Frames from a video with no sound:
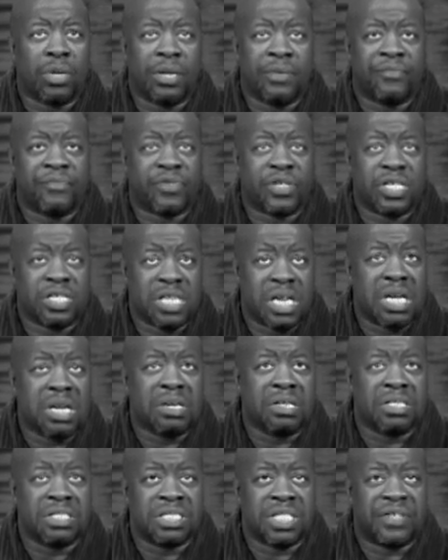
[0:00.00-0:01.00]
him for
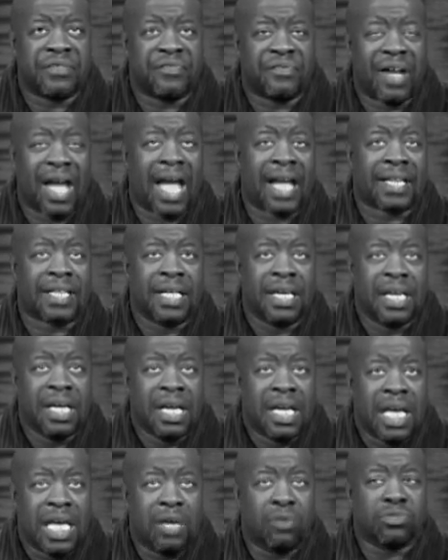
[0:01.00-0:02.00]
years. In fact,
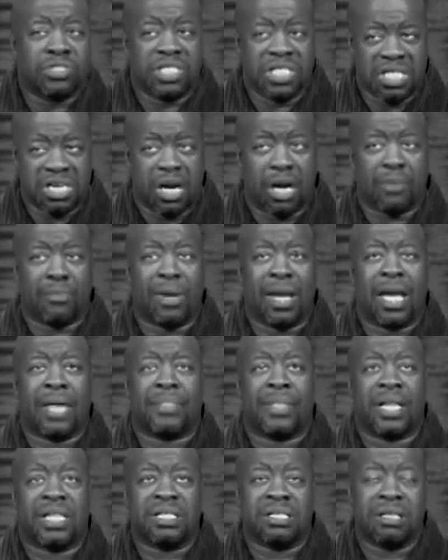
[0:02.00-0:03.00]
he was the young
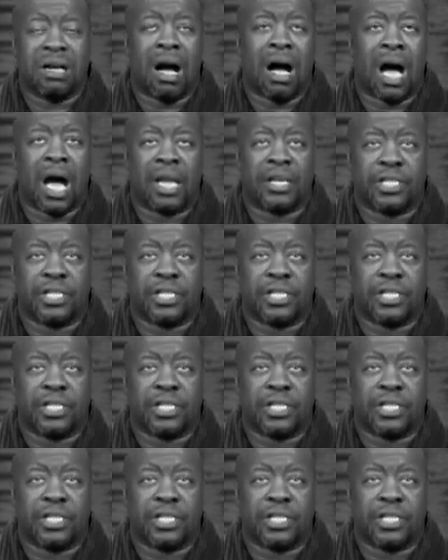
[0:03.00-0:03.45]
man that God